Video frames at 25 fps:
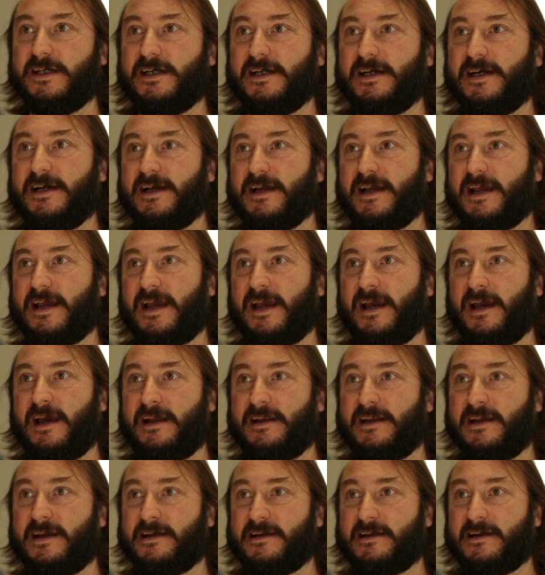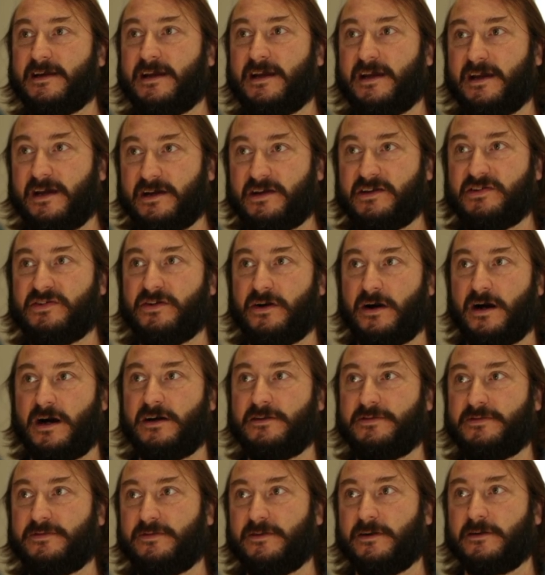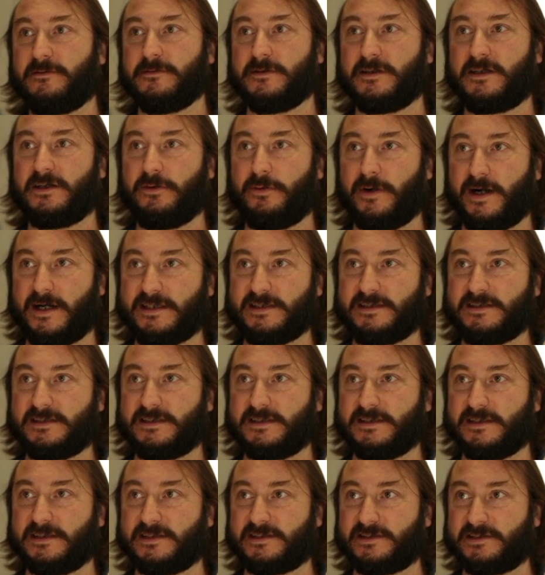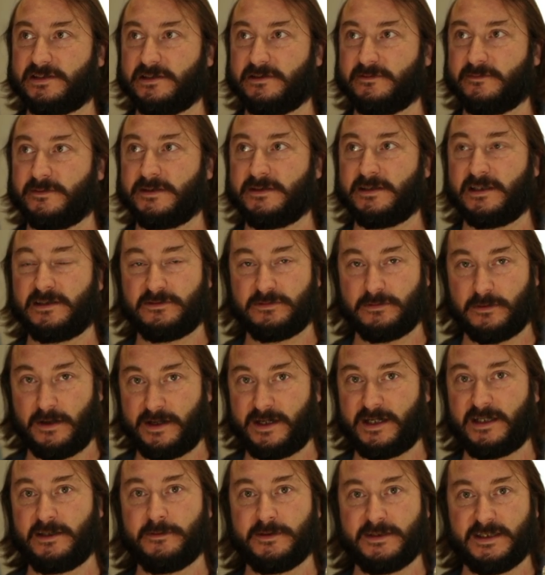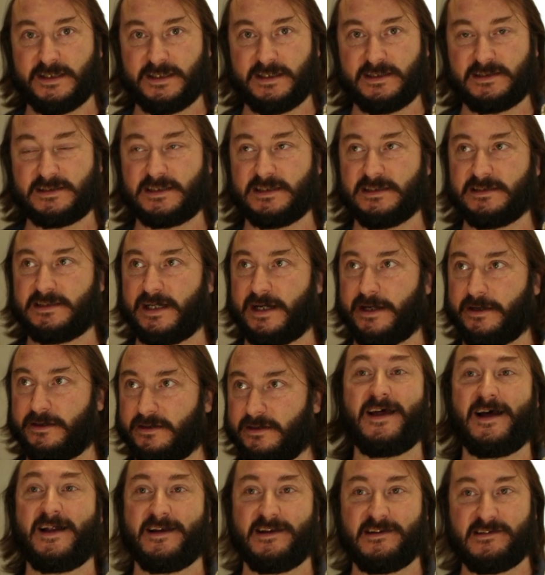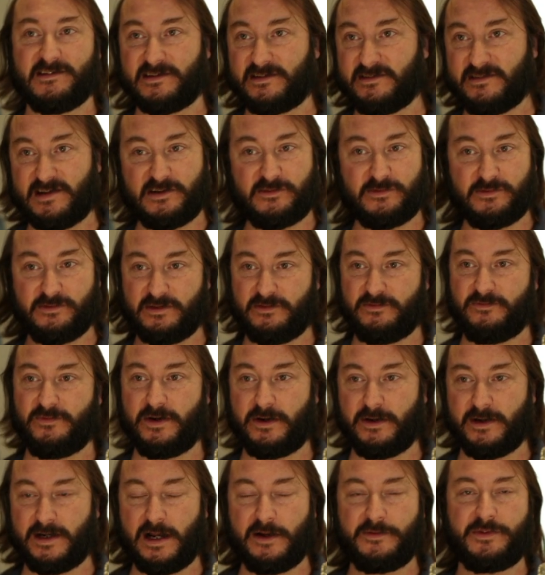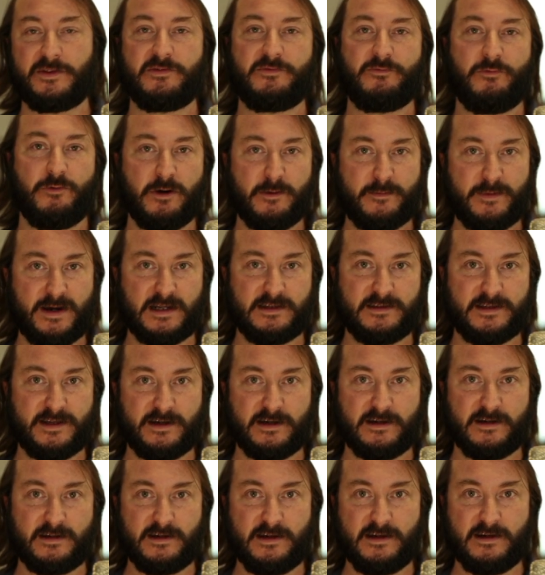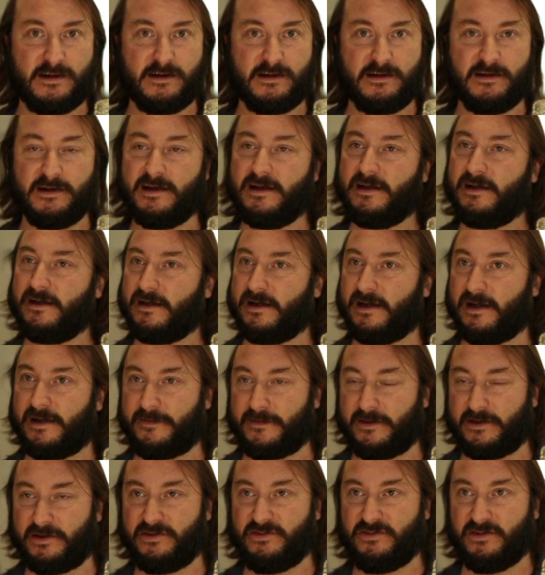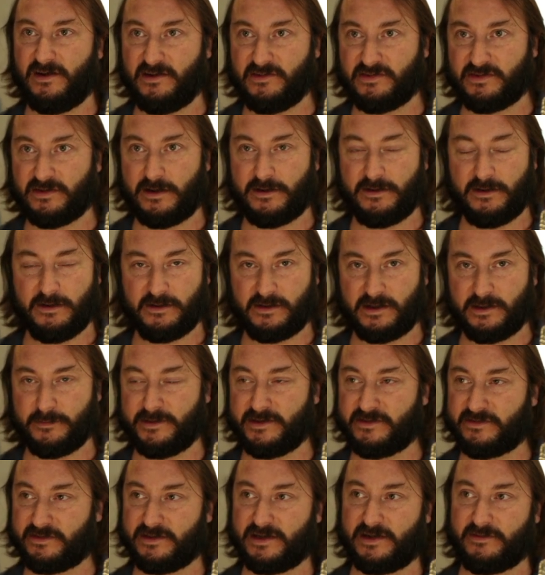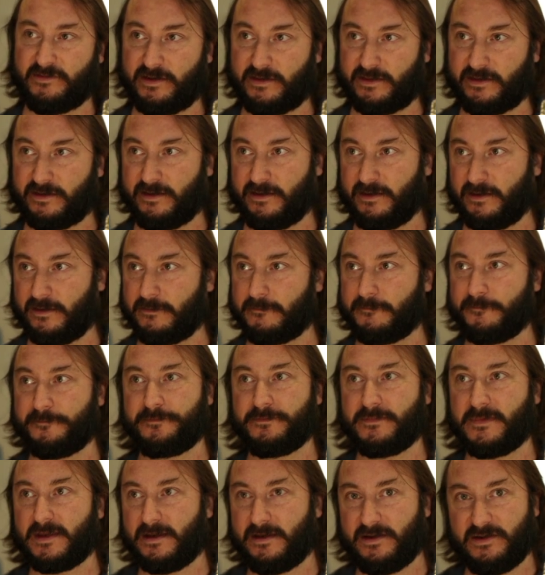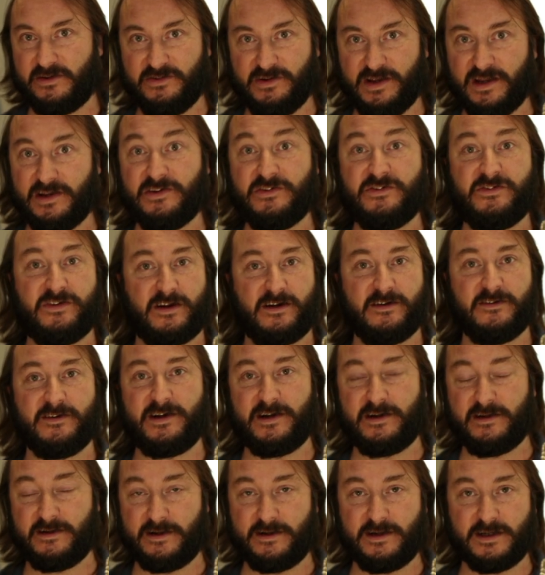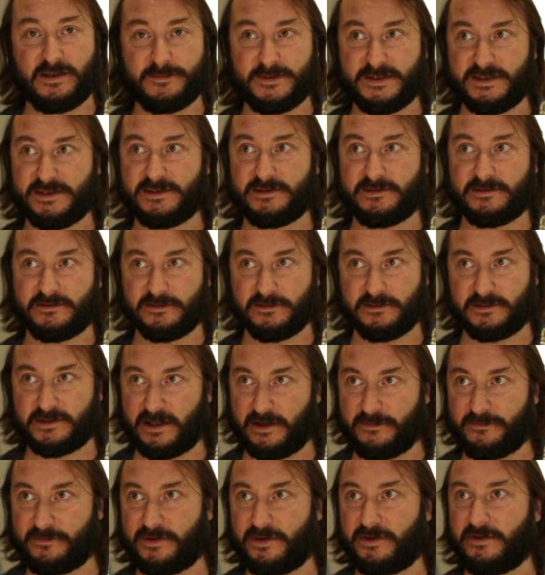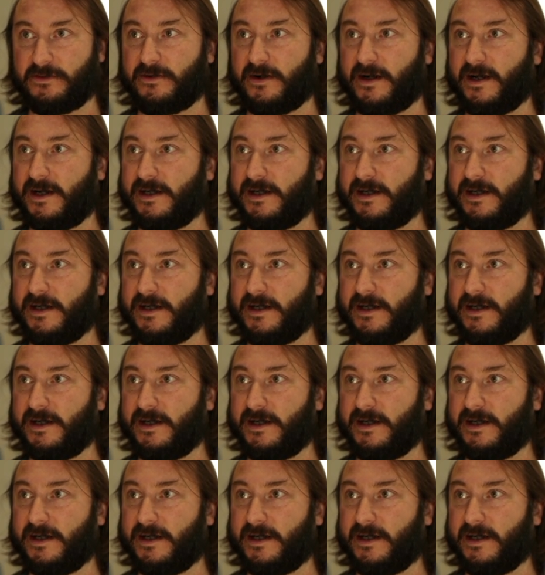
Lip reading: And it kicks off a request to the server that's running within its container. It successfully figured out the format that it needed and the JSON arguments and everything. And it generated an image through Comfy UI.